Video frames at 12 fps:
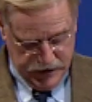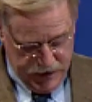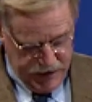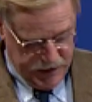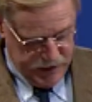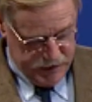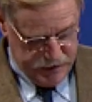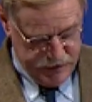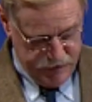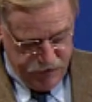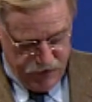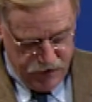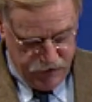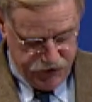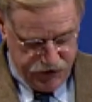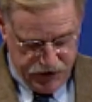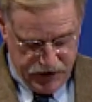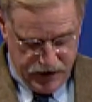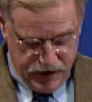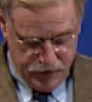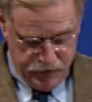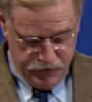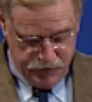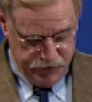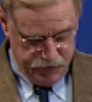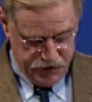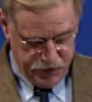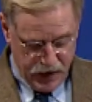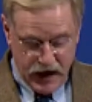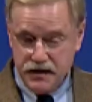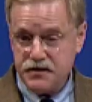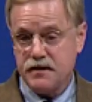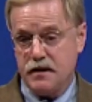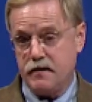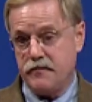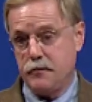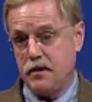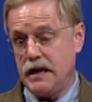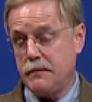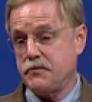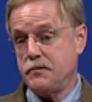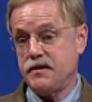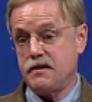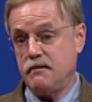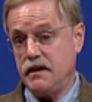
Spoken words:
involves spy stuff, perhaps Mr.